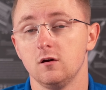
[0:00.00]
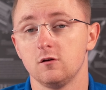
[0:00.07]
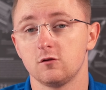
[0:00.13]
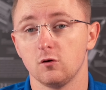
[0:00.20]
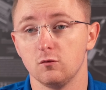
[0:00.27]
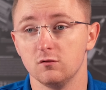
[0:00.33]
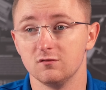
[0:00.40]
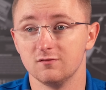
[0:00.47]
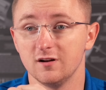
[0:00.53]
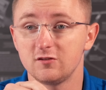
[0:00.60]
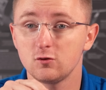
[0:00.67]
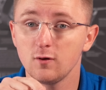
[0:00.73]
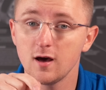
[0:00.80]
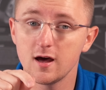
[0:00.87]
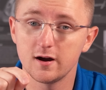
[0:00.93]
So let's
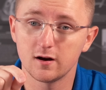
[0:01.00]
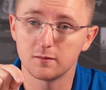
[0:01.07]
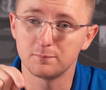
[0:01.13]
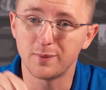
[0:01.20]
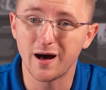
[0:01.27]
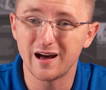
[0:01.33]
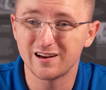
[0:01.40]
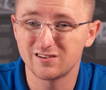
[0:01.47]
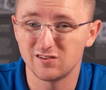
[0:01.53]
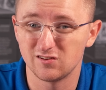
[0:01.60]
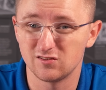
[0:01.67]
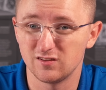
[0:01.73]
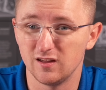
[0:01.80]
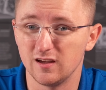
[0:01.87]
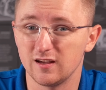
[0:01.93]
go ahead and unbox
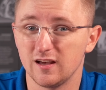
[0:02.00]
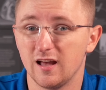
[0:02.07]
this thing.